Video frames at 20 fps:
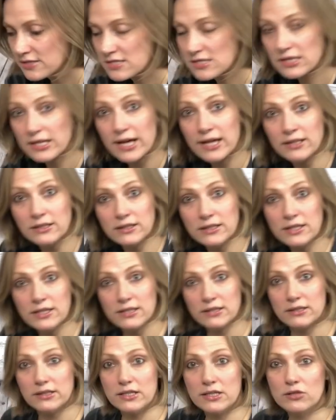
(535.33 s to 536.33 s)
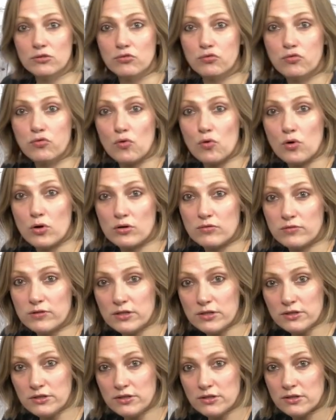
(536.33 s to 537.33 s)
slightly lean
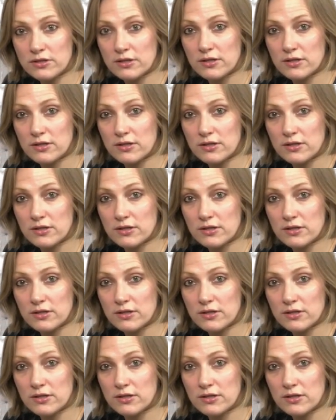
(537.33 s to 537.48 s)
forward.